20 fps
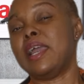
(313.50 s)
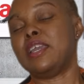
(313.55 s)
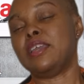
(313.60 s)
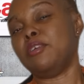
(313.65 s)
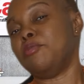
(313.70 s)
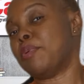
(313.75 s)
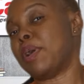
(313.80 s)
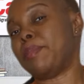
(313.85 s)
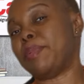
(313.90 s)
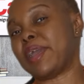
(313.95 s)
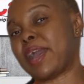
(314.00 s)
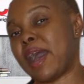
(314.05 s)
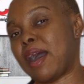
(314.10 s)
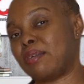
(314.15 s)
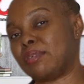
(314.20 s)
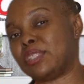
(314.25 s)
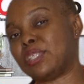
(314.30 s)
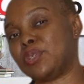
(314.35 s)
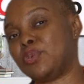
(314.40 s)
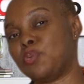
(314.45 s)
you might be
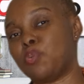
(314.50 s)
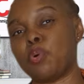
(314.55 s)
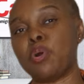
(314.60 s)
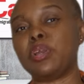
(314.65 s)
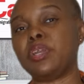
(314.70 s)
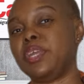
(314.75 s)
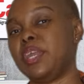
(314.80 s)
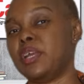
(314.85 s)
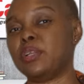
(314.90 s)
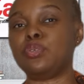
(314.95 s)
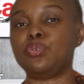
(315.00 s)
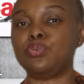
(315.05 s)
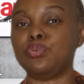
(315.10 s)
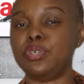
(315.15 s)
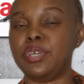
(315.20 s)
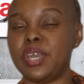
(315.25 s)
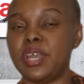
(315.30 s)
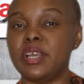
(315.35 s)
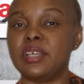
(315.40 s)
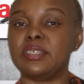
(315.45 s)
counting one year two
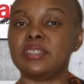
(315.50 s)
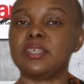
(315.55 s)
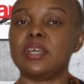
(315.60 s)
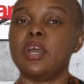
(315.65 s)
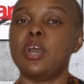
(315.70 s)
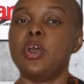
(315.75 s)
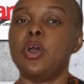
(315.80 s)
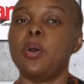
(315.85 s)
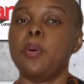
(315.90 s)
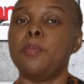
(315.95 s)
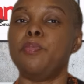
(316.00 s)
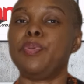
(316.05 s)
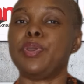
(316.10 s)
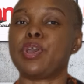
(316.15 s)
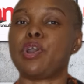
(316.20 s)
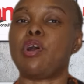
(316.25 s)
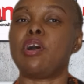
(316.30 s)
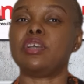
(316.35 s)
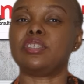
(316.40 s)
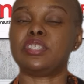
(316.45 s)
years
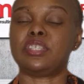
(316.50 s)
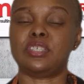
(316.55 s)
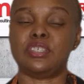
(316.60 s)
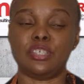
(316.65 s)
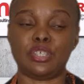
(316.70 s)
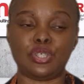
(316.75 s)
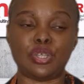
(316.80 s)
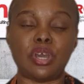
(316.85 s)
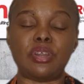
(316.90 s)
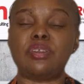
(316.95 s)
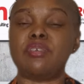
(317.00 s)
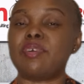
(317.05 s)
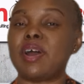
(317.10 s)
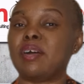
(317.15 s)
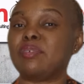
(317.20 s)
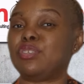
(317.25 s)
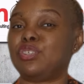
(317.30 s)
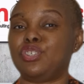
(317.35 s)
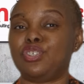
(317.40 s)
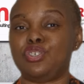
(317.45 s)
because the study
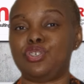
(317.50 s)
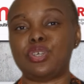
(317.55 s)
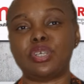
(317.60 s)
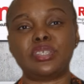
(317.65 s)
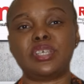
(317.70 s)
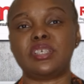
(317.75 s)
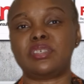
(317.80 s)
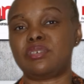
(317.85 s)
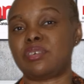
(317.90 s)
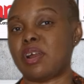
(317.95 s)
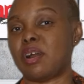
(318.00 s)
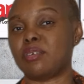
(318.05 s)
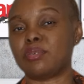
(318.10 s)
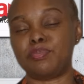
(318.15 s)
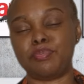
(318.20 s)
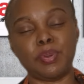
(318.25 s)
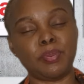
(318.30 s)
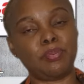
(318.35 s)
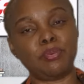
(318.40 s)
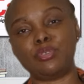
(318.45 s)
route is the shortest
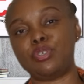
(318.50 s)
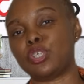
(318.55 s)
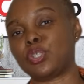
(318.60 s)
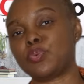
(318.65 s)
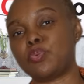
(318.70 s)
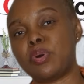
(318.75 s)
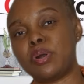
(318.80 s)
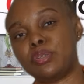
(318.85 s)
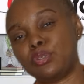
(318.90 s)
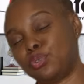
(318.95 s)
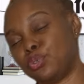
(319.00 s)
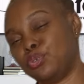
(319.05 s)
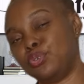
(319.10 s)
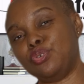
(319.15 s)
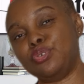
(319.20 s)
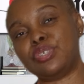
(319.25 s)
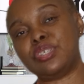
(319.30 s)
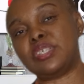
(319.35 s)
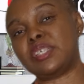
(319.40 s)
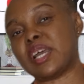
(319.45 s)
route, people just want to
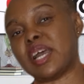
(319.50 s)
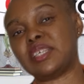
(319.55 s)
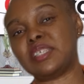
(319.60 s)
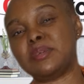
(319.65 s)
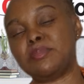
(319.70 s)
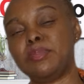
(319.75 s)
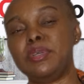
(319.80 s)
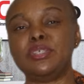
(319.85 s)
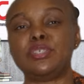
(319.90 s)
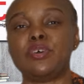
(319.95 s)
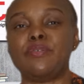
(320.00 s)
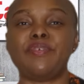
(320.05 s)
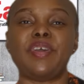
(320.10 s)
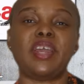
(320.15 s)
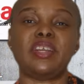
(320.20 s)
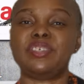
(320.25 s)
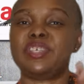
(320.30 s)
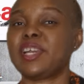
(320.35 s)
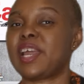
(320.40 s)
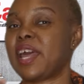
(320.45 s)
use it as a means of
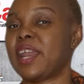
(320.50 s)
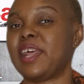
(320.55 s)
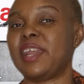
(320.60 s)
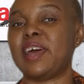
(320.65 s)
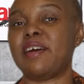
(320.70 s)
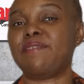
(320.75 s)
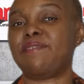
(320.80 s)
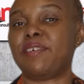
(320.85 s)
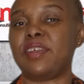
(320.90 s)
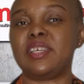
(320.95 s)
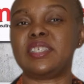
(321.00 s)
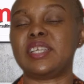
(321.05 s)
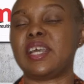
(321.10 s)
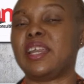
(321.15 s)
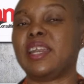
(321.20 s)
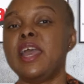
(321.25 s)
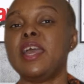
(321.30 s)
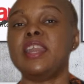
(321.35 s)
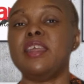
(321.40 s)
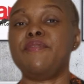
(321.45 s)
entering Canada first
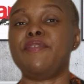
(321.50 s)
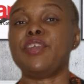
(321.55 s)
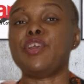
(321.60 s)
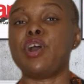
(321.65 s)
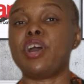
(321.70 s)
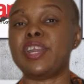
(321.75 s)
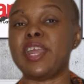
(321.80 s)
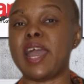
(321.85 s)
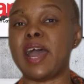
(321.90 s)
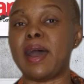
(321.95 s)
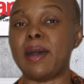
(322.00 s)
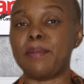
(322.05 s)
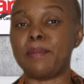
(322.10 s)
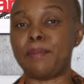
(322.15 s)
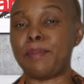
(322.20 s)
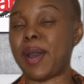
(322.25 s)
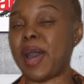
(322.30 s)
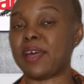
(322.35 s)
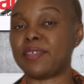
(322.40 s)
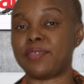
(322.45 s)
and they figure their
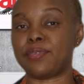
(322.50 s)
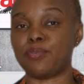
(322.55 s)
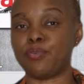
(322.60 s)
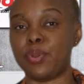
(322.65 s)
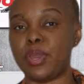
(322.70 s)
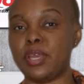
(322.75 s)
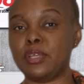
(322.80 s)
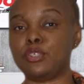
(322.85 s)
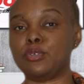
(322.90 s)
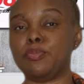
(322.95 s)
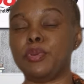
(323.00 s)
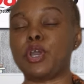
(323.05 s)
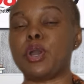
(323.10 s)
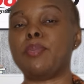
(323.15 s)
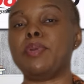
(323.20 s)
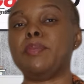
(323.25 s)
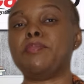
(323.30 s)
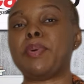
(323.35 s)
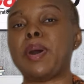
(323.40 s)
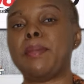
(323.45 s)
pathway to
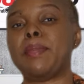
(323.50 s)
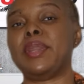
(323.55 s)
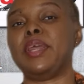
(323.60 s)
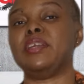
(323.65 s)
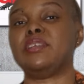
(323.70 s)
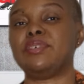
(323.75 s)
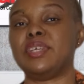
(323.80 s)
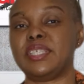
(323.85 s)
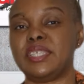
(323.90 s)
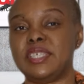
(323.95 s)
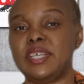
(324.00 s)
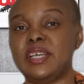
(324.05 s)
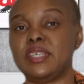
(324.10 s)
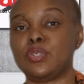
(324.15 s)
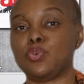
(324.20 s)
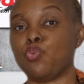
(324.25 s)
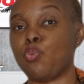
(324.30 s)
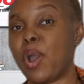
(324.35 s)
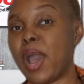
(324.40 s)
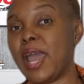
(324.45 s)
becoming permanent
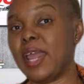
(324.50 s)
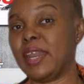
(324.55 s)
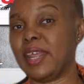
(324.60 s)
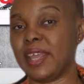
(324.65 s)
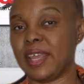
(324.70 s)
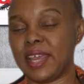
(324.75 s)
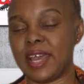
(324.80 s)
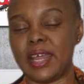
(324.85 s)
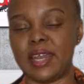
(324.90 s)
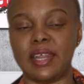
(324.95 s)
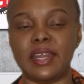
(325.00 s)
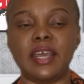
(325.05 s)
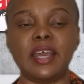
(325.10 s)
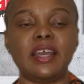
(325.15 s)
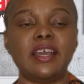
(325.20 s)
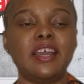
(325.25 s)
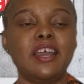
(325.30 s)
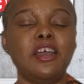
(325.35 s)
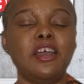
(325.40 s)
residents while in Canada.